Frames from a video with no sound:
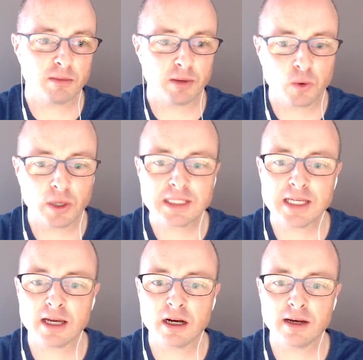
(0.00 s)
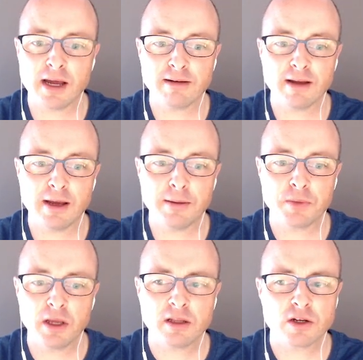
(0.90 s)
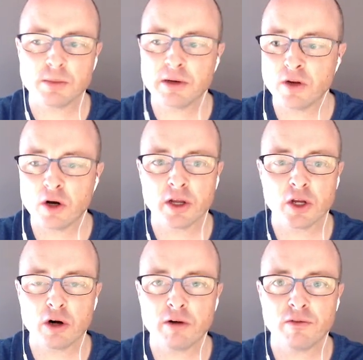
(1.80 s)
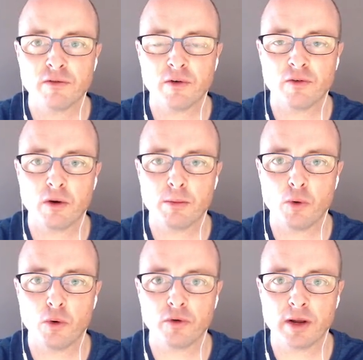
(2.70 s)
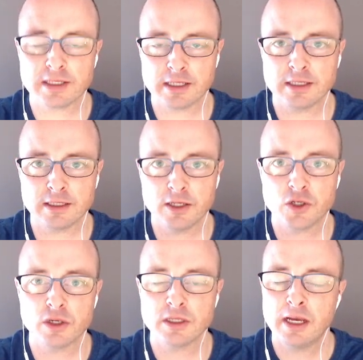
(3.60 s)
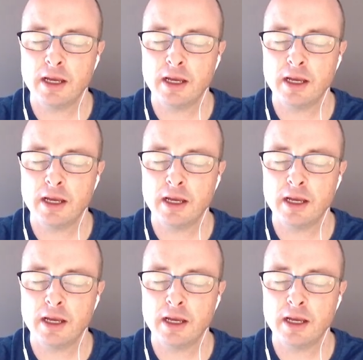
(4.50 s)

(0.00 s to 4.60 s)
quick take on that. There's a bit of a learning curve for both SNAs and teachers,